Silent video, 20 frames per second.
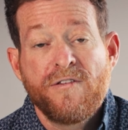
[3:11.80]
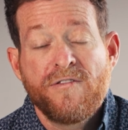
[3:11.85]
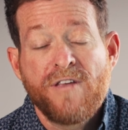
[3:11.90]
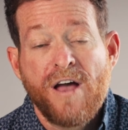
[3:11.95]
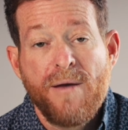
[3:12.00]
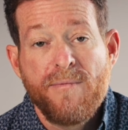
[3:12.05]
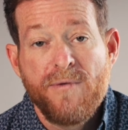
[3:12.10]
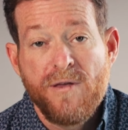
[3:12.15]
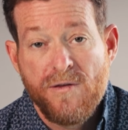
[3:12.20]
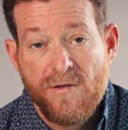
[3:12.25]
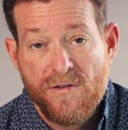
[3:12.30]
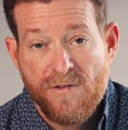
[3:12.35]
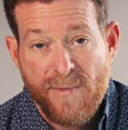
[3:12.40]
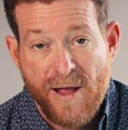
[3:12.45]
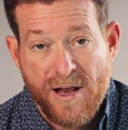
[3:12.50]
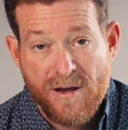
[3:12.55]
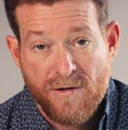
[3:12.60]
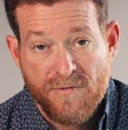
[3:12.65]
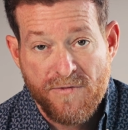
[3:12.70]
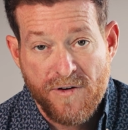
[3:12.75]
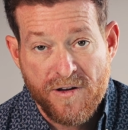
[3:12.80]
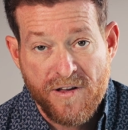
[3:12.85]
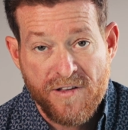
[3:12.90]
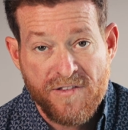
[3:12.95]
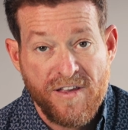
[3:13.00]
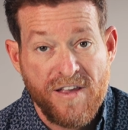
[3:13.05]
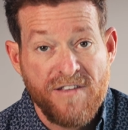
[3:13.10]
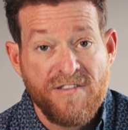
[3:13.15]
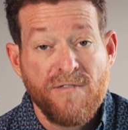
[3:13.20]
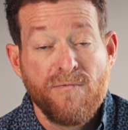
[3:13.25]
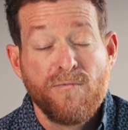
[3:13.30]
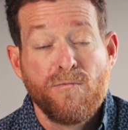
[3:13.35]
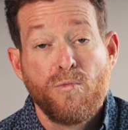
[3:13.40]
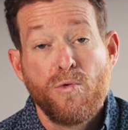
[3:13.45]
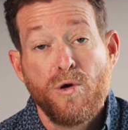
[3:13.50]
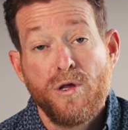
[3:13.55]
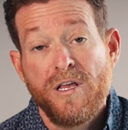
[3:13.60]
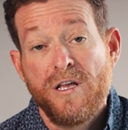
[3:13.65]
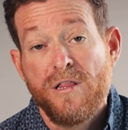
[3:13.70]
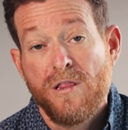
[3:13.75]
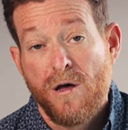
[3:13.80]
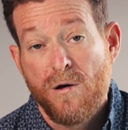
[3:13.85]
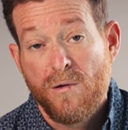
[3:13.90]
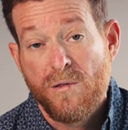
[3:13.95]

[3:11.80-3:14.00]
time you use manual focus is in really low